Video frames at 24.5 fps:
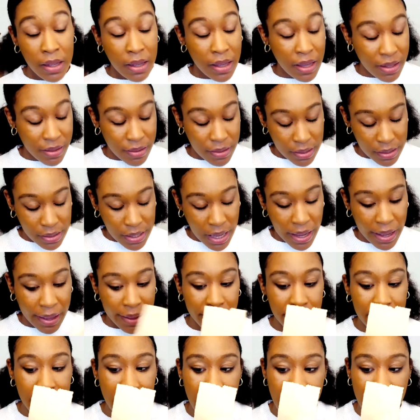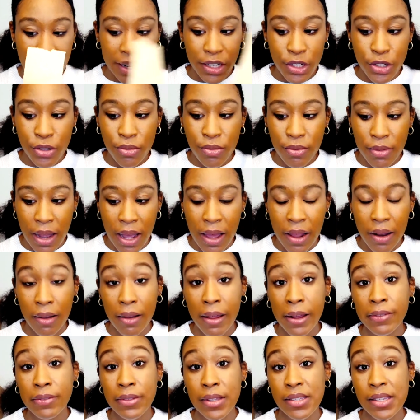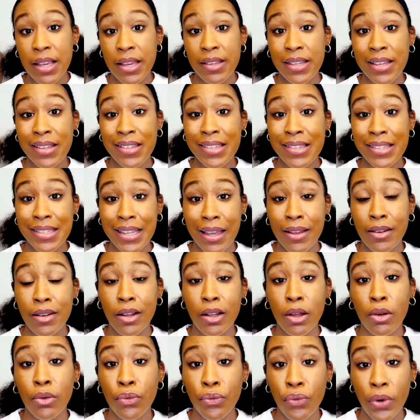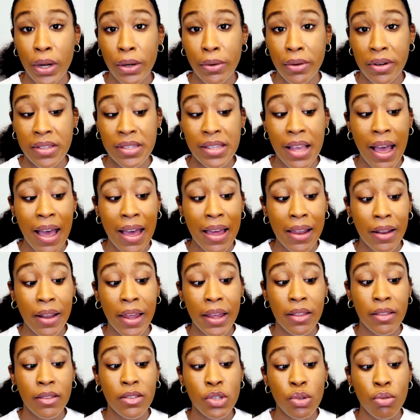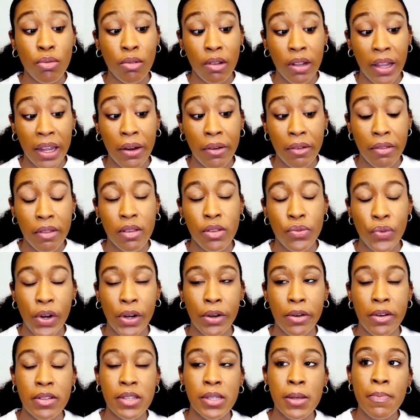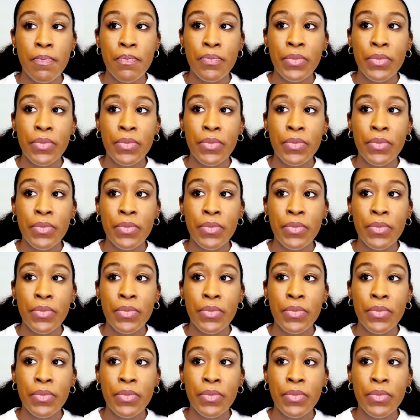and say that I do not like this as a standalone fragrance. I like to layer this fragrance.